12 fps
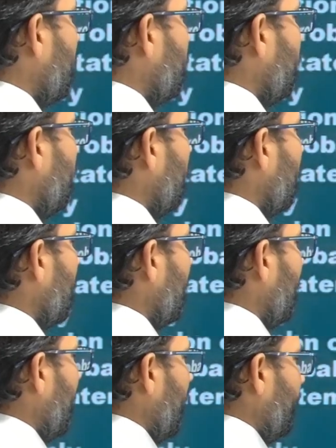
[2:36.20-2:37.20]
to
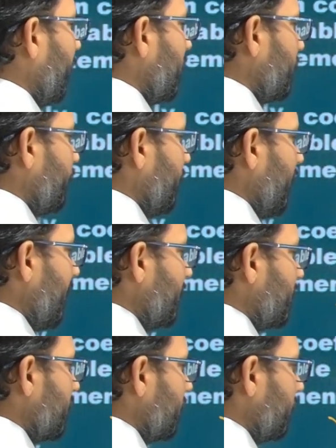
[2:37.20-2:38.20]
a plus
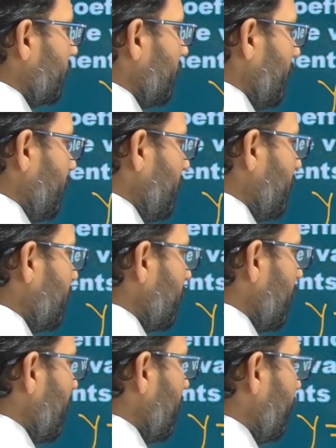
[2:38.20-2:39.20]
bx. Is it?
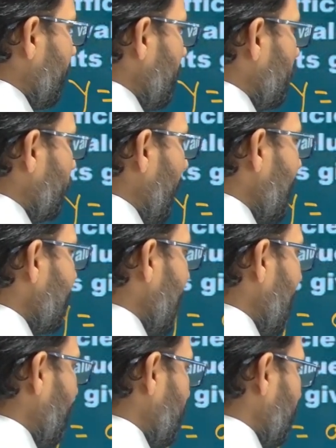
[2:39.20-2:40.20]
This was
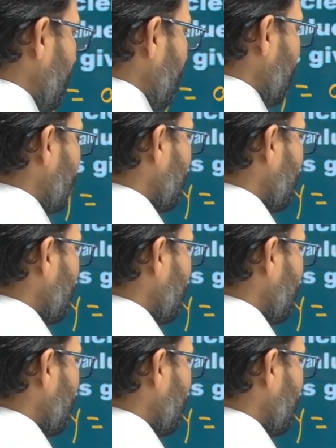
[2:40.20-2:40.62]
actually